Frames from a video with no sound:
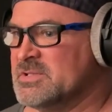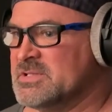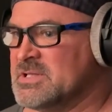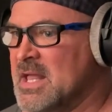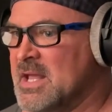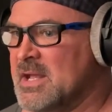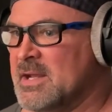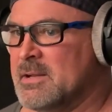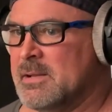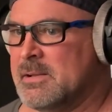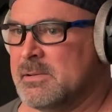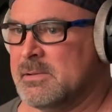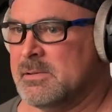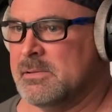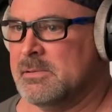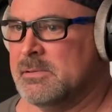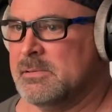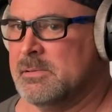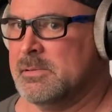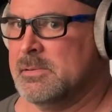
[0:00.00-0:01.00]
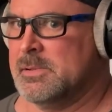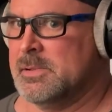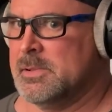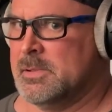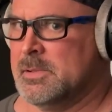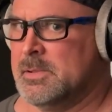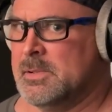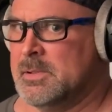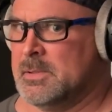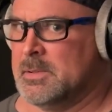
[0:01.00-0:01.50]
like,
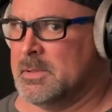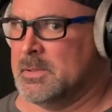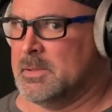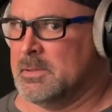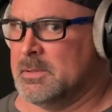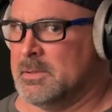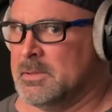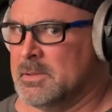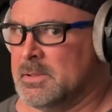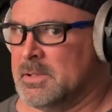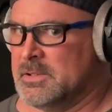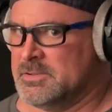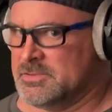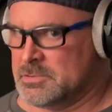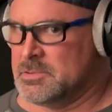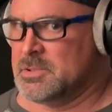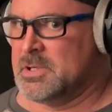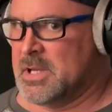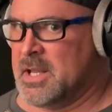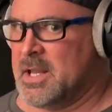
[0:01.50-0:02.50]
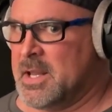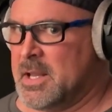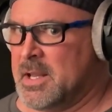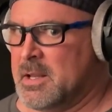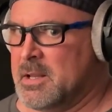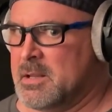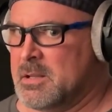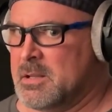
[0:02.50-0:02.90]
it's okay.